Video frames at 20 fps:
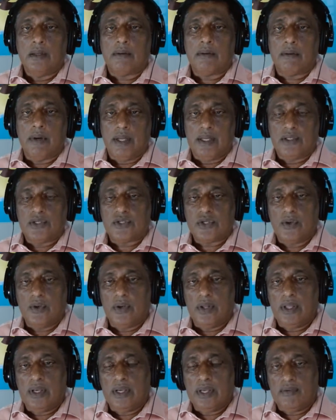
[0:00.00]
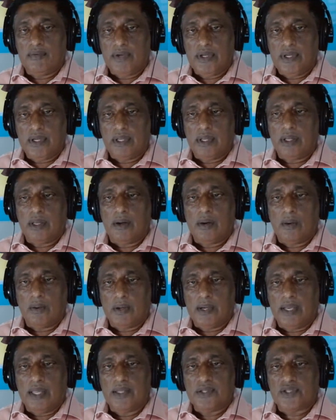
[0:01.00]
Great. So in every
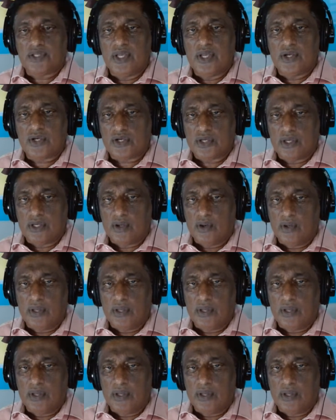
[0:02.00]
organization,